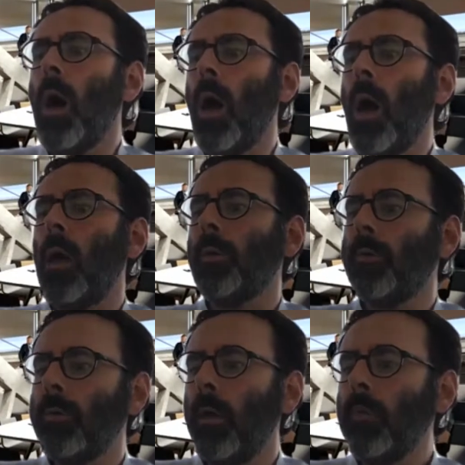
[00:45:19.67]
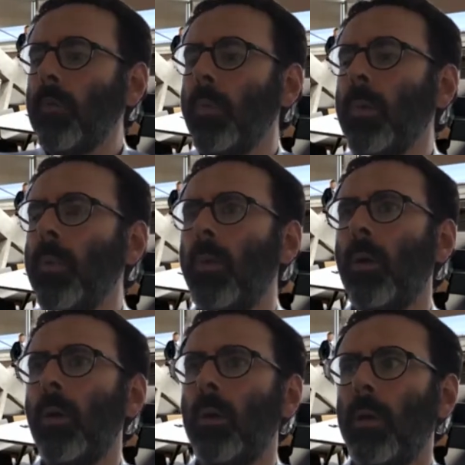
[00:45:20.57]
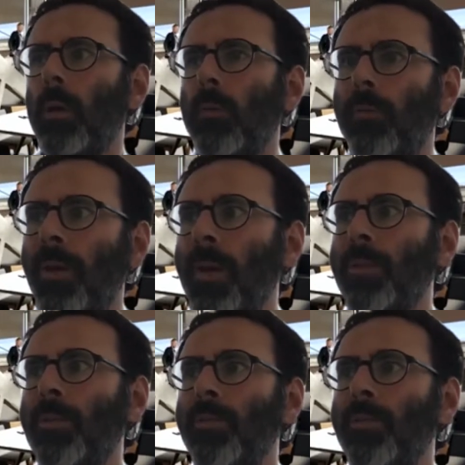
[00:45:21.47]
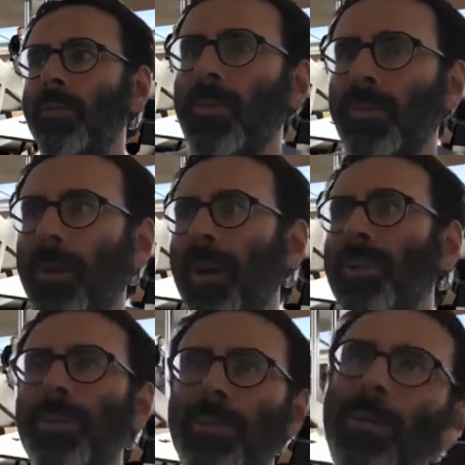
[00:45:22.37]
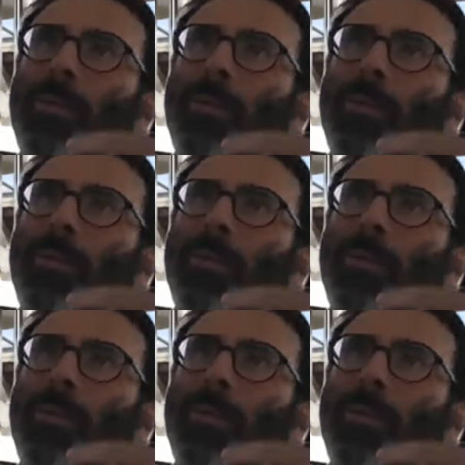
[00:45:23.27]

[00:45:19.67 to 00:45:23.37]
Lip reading: And to those people, in fact, virtual reality,